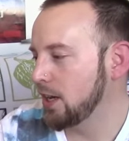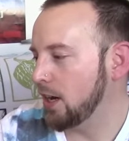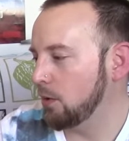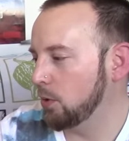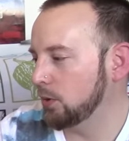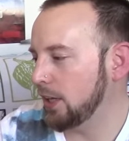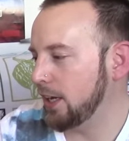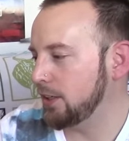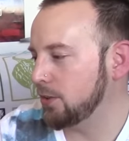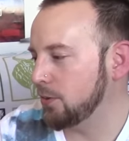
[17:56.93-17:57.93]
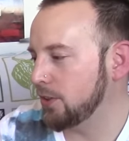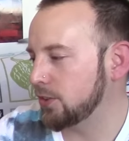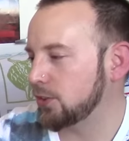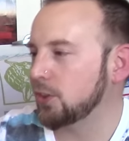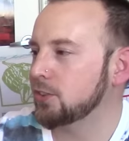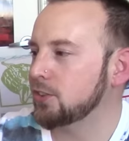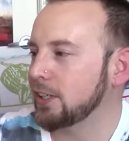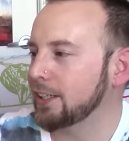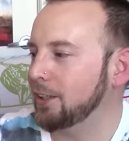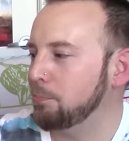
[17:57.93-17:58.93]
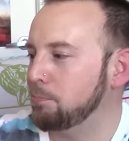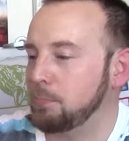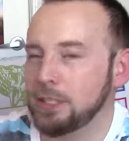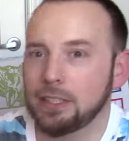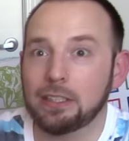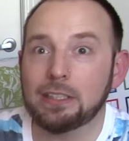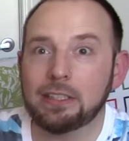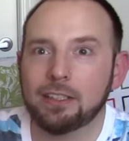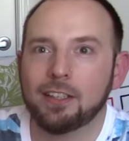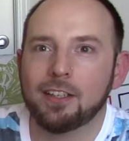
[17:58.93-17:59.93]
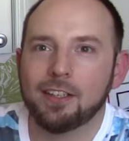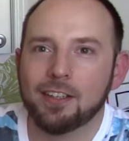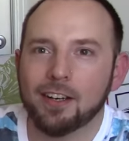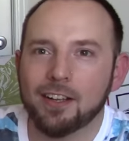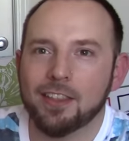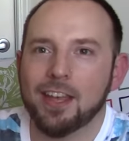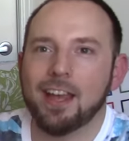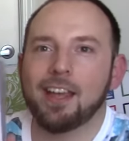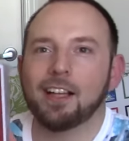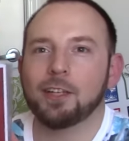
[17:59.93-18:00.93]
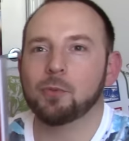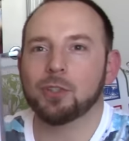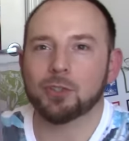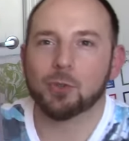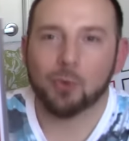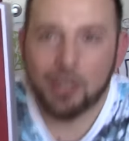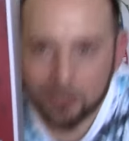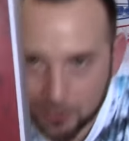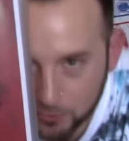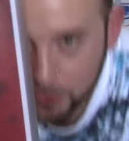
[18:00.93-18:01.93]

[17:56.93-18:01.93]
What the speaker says: I won't lie to you, this hurts like a that Ellie one's great, though.